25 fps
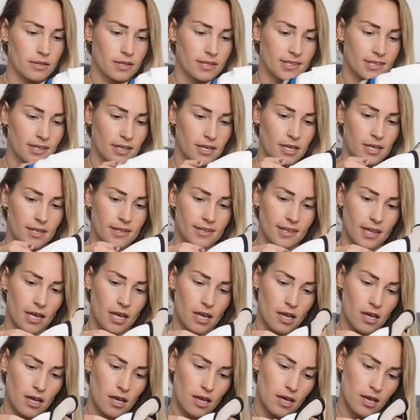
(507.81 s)
This is
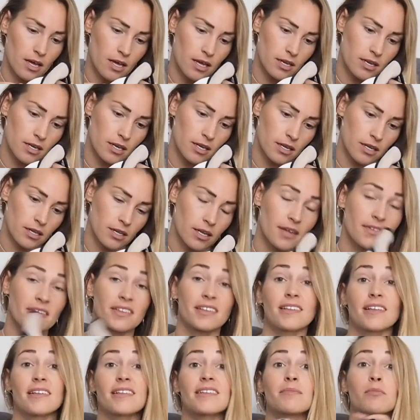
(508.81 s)
a
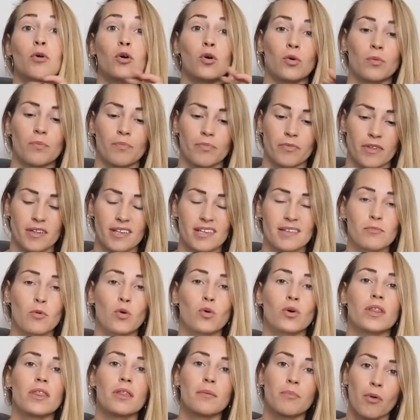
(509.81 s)
small
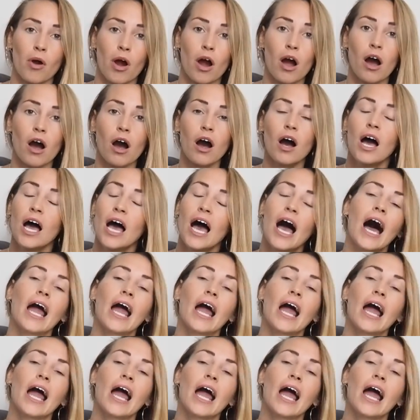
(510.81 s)
in the bra,